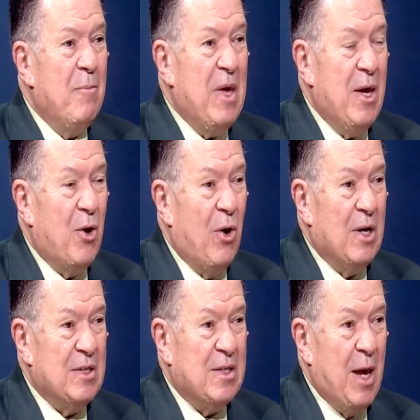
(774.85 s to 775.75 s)

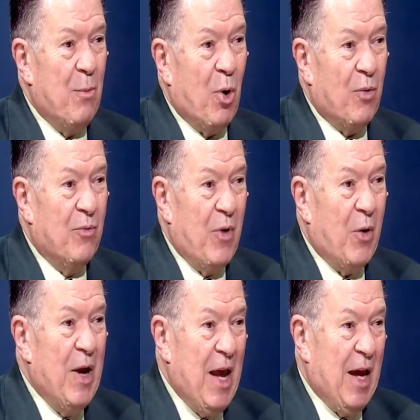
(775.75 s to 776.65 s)
because they were
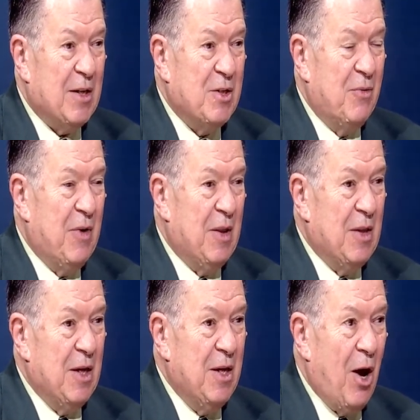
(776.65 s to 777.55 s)
very active in
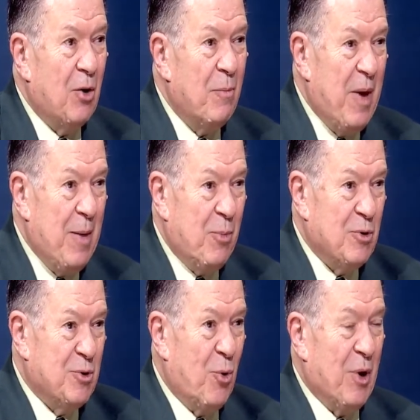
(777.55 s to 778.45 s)
the Young
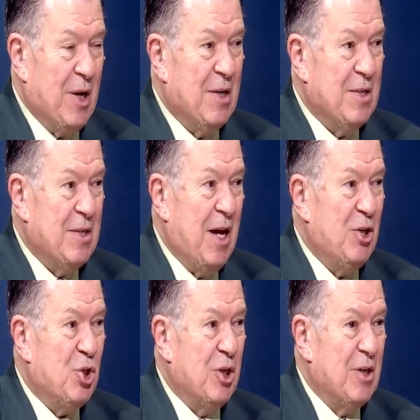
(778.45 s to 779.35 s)
People's
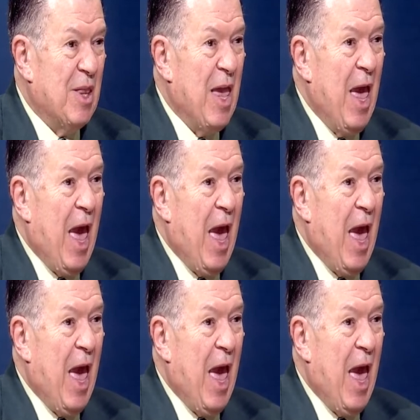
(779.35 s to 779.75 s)
Organization